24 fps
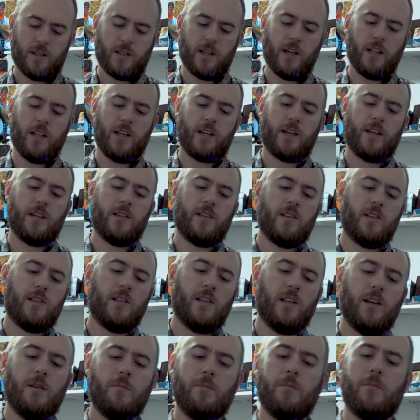like a
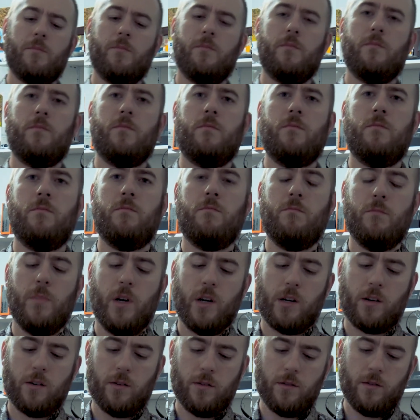slip
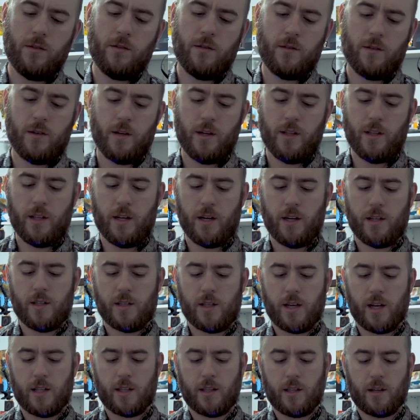buckle, and then it's
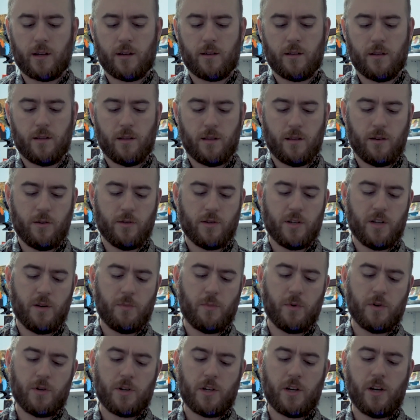got your
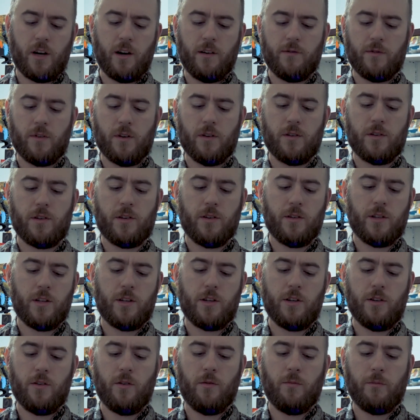zippers covered so
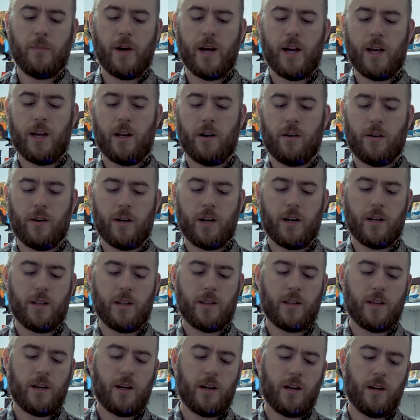that you don't bang it on
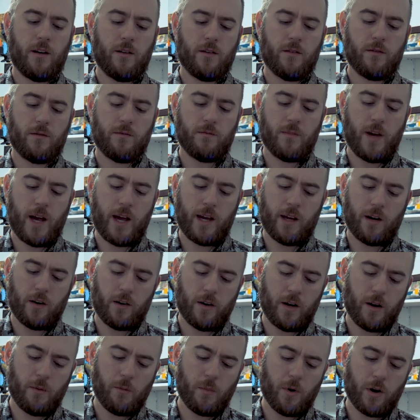anything or hang it on
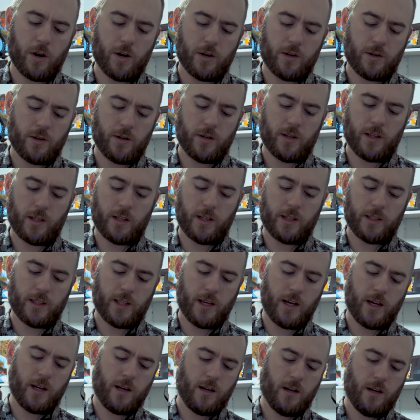any brush or anything like
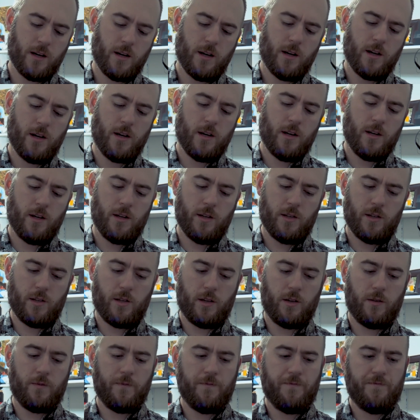that.
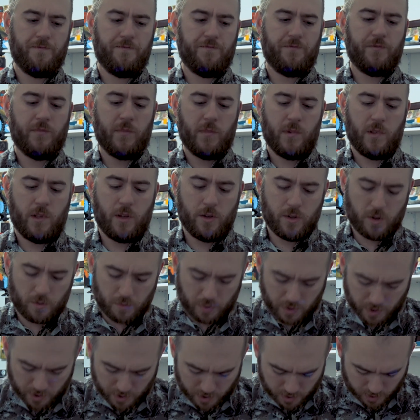So those are
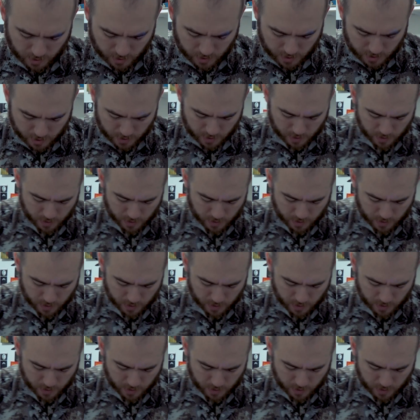pretty slick.